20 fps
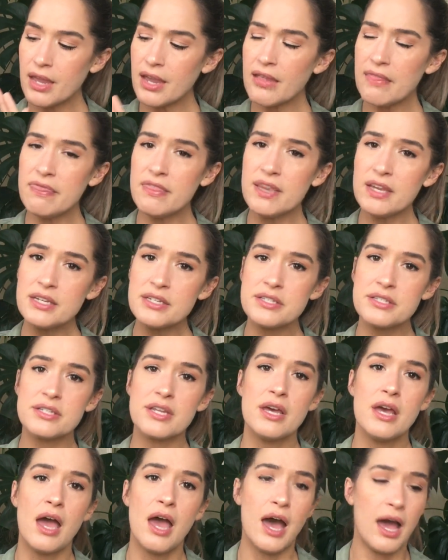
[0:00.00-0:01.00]
And
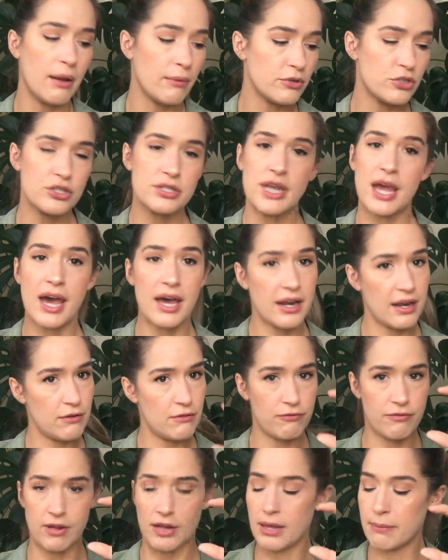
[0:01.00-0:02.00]
this, I will just add
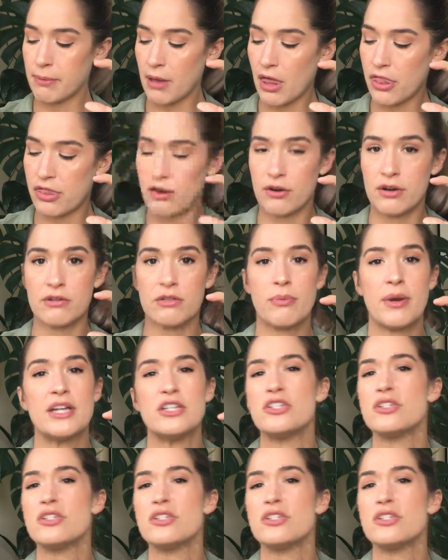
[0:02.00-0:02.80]
and fill up 1/3 of the way,